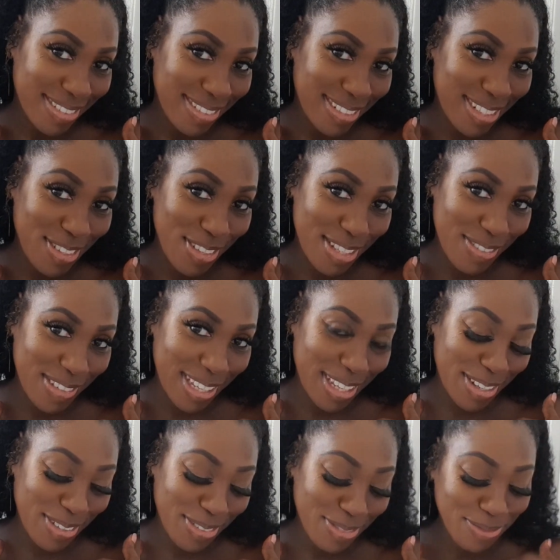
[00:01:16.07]
to do this
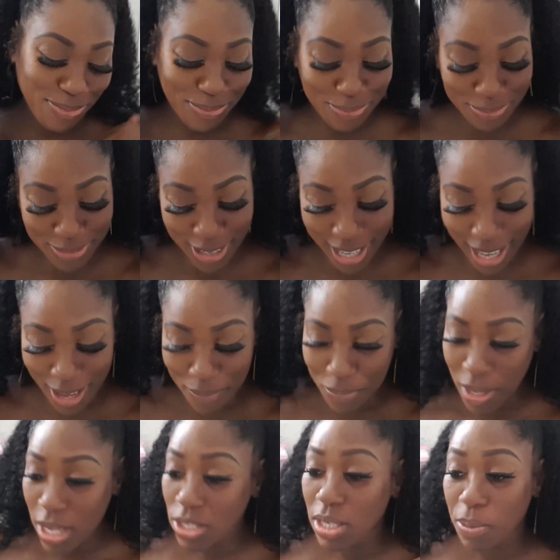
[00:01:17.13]
video. Okay,
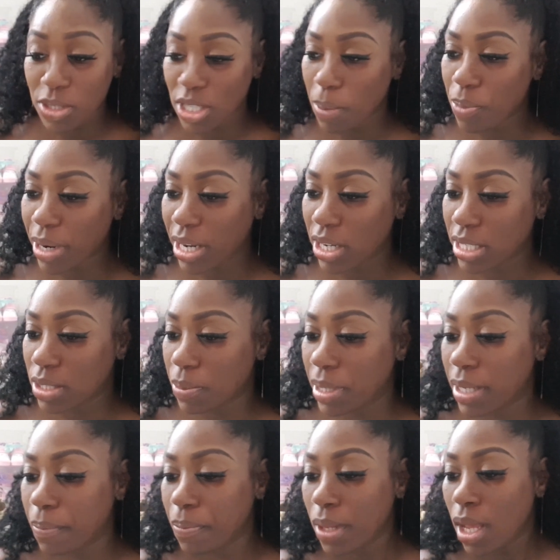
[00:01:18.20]
so I'm gonna jump right into it.